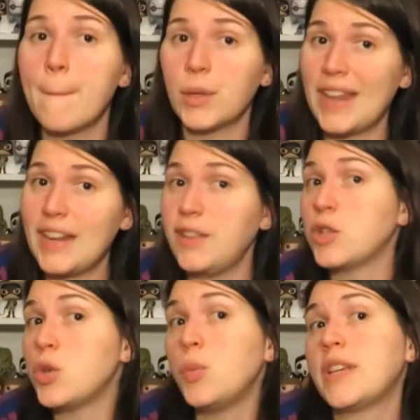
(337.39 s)
Put that in
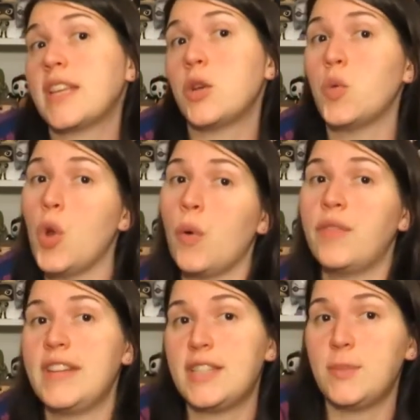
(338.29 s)
there too because I don't know
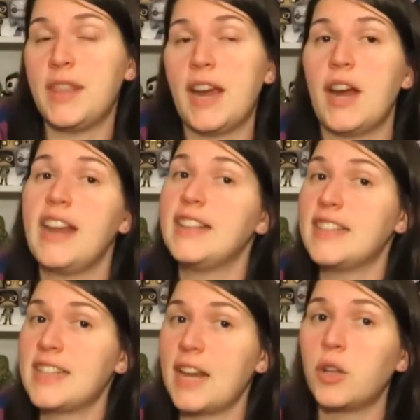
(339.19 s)
if it needs to be there and in
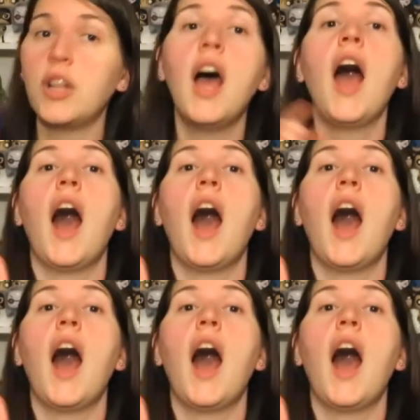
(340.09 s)
the title.